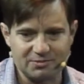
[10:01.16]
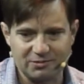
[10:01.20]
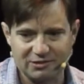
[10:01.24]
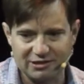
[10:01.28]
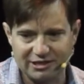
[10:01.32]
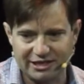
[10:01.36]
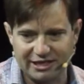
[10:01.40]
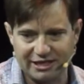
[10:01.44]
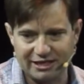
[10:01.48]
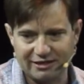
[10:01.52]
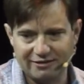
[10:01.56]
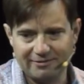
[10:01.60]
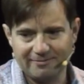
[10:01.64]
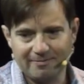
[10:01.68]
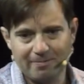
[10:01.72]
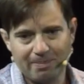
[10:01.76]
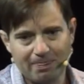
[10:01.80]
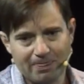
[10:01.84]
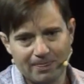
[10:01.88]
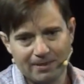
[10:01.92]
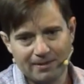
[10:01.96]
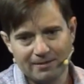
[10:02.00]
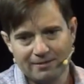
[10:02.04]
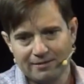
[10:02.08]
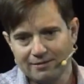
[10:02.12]
per lead,
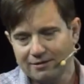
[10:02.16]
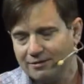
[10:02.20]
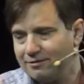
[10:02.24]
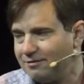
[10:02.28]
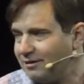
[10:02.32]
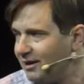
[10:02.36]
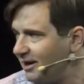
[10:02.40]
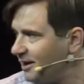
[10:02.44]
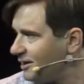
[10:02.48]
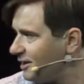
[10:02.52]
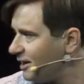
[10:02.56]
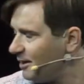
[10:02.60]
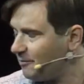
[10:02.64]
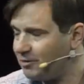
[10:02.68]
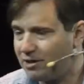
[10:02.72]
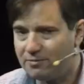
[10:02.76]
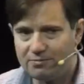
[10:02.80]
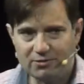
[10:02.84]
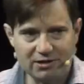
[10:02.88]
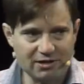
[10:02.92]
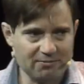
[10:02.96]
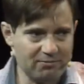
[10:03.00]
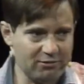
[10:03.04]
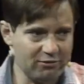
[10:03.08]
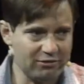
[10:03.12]
right? I'm going to
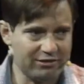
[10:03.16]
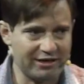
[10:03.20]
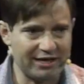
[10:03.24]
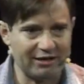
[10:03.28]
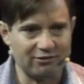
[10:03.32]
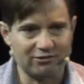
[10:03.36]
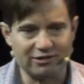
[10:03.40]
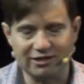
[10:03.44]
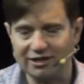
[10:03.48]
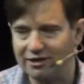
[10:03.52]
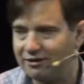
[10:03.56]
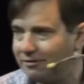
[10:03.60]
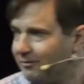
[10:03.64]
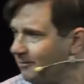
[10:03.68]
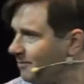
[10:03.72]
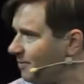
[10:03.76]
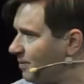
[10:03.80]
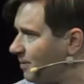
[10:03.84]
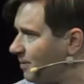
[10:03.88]
put a booth out there.